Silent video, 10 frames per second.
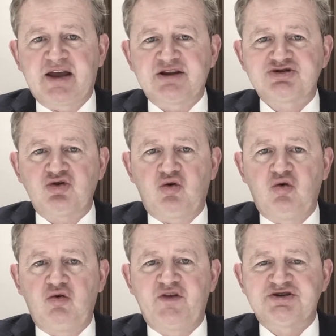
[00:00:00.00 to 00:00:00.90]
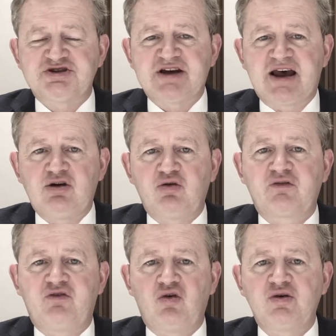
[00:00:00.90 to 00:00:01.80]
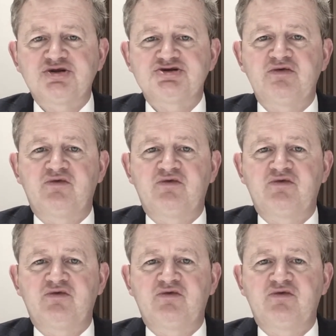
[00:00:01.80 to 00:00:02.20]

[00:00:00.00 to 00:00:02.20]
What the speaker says: That's all for today. Look forward to